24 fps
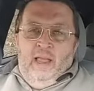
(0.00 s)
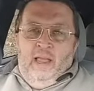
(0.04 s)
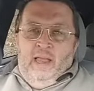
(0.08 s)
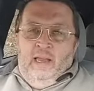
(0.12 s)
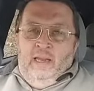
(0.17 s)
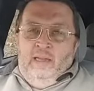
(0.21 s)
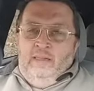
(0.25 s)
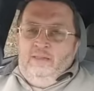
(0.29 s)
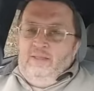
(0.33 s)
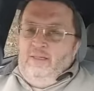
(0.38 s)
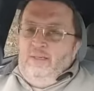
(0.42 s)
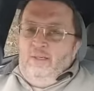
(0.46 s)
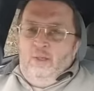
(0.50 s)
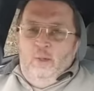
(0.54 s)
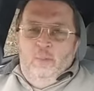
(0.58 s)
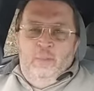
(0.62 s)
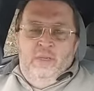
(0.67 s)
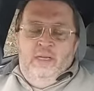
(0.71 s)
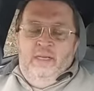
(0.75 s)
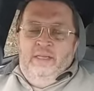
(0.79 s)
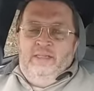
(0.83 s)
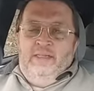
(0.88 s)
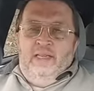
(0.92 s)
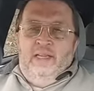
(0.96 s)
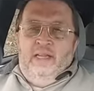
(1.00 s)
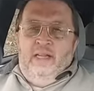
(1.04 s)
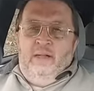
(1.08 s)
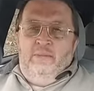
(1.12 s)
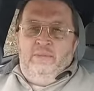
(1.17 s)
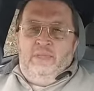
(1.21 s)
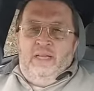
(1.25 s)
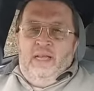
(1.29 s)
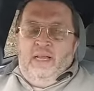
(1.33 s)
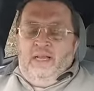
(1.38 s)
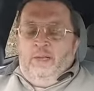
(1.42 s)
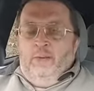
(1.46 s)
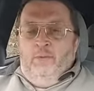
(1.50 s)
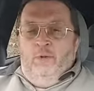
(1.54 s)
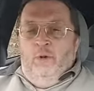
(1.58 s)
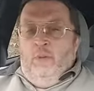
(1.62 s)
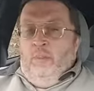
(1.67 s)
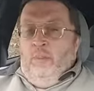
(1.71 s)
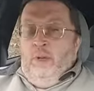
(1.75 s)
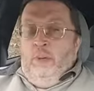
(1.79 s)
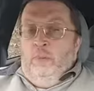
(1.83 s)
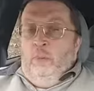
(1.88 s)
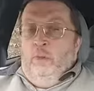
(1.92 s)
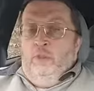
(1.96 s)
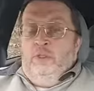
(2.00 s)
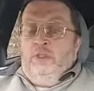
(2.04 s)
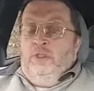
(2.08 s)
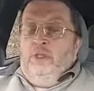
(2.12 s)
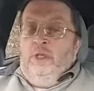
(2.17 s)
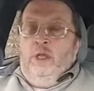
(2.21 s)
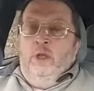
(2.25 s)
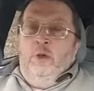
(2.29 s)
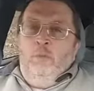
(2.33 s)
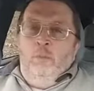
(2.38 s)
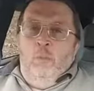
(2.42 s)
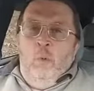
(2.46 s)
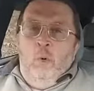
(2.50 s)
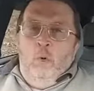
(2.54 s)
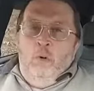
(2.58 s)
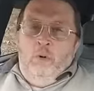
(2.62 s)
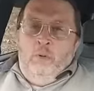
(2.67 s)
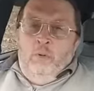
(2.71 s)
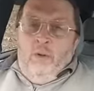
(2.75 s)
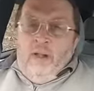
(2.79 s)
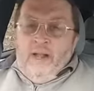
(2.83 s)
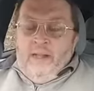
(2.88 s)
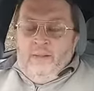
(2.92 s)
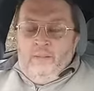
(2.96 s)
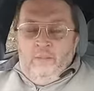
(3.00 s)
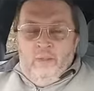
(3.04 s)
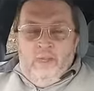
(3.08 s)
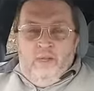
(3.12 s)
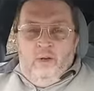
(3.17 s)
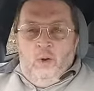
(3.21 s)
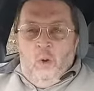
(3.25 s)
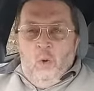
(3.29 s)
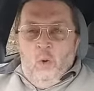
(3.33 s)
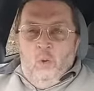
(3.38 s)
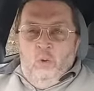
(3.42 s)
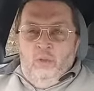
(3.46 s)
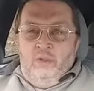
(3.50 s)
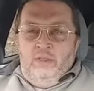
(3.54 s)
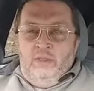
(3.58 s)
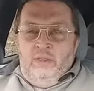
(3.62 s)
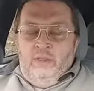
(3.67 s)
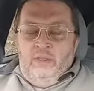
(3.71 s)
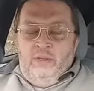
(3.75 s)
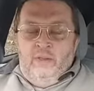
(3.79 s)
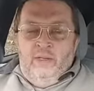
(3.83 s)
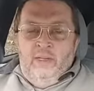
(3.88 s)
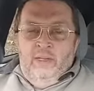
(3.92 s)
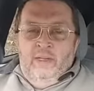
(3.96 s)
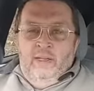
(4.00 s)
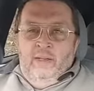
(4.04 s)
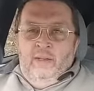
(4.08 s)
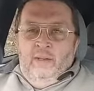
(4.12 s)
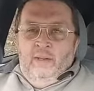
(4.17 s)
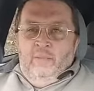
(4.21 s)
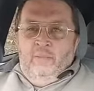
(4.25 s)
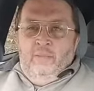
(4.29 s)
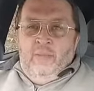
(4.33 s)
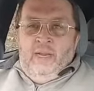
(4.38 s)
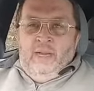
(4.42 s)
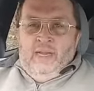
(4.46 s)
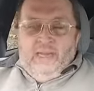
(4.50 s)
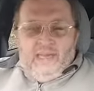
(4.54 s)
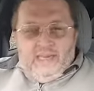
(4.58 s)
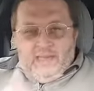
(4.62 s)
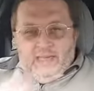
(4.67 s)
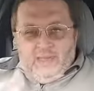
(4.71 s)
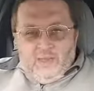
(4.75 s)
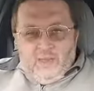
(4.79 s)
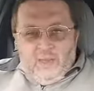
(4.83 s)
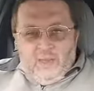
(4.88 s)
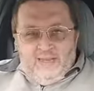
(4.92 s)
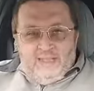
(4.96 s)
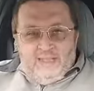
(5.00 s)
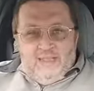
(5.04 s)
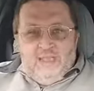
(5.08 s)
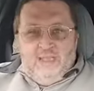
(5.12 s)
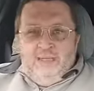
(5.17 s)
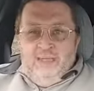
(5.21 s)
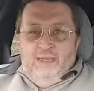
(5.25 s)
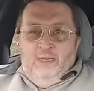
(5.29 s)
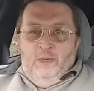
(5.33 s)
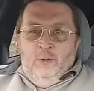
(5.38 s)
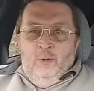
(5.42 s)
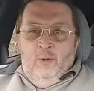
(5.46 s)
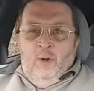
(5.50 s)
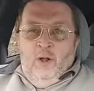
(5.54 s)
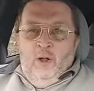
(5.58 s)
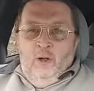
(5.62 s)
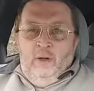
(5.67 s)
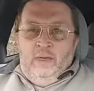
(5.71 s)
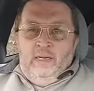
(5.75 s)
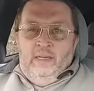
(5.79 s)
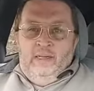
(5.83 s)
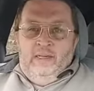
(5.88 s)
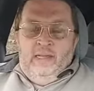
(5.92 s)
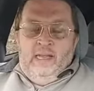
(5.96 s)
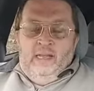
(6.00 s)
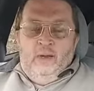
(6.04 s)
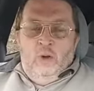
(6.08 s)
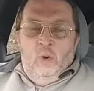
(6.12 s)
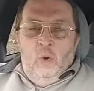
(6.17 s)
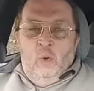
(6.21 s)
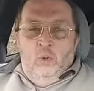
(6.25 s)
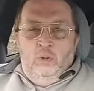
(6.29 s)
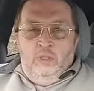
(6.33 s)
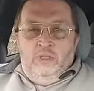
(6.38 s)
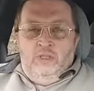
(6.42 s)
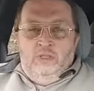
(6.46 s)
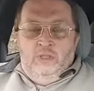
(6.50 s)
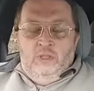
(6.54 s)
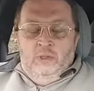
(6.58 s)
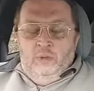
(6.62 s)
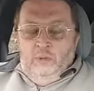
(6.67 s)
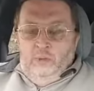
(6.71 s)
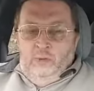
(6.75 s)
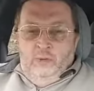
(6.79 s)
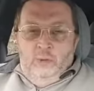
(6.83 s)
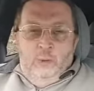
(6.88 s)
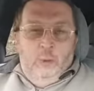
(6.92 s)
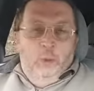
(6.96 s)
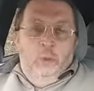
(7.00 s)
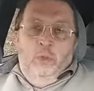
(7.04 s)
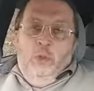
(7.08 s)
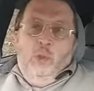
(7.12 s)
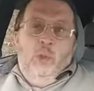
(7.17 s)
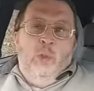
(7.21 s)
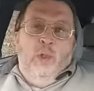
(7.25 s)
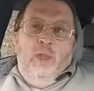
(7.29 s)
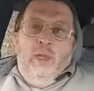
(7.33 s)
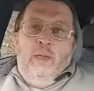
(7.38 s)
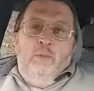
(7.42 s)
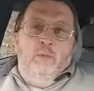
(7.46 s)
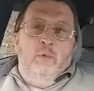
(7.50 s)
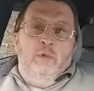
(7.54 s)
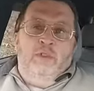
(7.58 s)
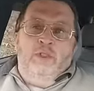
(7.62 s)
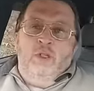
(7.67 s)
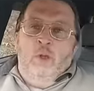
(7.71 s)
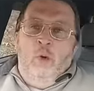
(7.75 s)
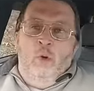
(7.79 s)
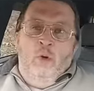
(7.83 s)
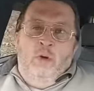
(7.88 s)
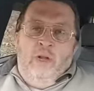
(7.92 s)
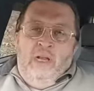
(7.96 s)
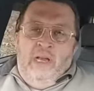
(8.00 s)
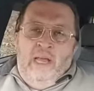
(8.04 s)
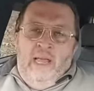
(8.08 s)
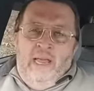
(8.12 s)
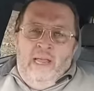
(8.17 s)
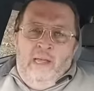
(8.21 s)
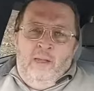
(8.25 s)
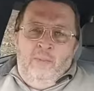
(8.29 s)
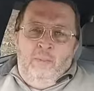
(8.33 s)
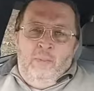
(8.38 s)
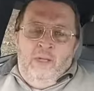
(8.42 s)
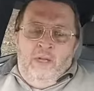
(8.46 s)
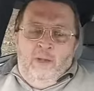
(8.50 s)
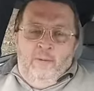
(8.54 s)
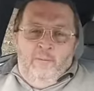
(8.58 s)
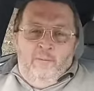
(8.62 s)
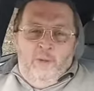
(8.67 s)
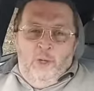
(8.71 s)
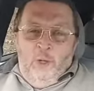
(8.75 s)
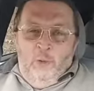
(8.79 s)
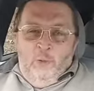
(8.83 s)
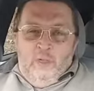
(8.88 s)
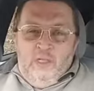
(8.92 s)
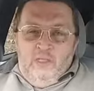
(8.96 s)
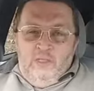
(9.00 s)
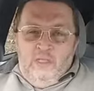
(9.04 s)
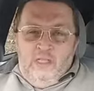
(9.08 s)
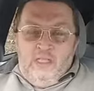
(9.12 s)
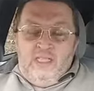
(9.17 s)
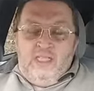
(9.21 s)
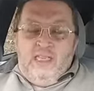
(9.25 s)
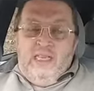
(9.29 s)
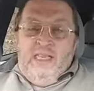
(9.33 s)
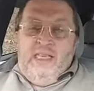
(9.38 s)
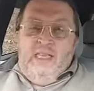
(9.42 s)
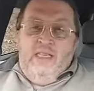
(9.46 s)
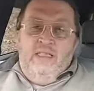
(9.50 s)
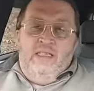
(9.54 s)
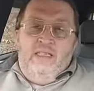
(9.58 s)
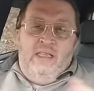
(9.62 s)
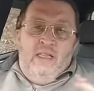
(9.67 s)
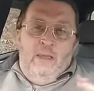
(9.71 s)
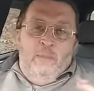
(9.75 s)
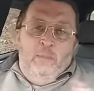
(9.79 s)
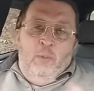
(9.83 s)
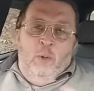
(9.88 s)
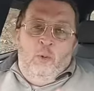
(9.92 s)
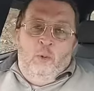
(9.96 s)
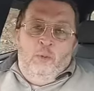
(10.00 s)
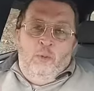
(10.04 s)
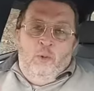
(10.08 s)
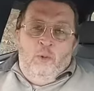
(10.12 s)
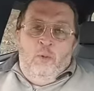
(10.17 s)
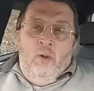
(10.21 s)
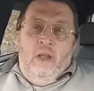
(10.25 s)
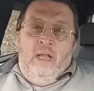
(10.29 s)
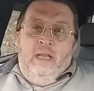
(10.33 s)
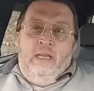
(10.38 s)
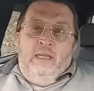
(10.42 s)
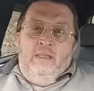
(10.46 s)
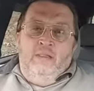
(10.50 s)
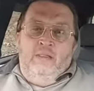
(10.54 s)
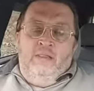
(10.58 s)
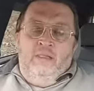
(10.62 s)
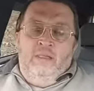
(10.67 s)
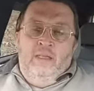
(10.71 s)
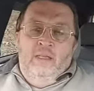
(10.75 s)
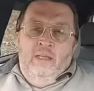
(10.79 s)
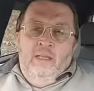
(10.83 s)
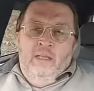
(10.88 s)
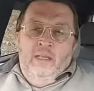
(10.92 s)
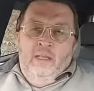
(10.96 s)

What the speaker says: And so many times I can remember as a young boy riding that horse and, man, hit that slick rock and that horse you would think was going down. But if you could just ease up on the reins,